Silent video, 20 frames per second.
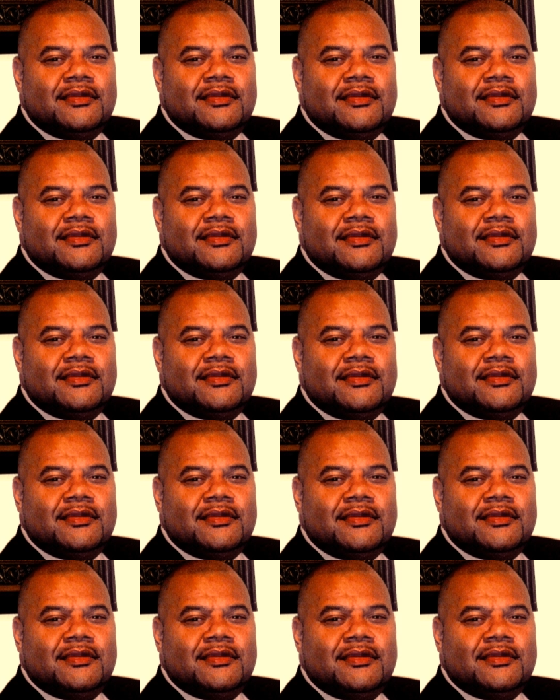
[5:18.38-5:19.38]

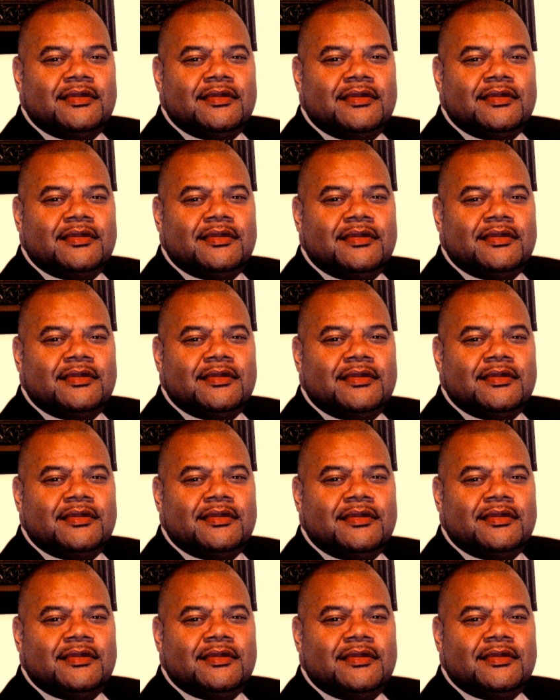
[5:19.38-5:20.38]

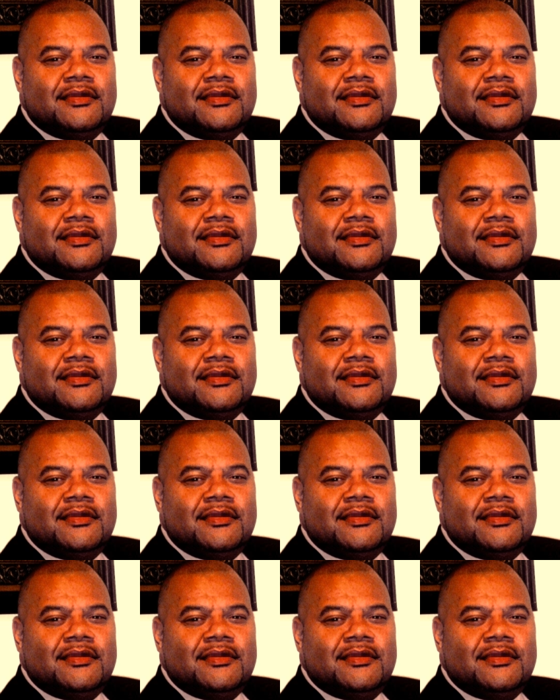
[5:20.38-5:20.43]
Nobody speaks.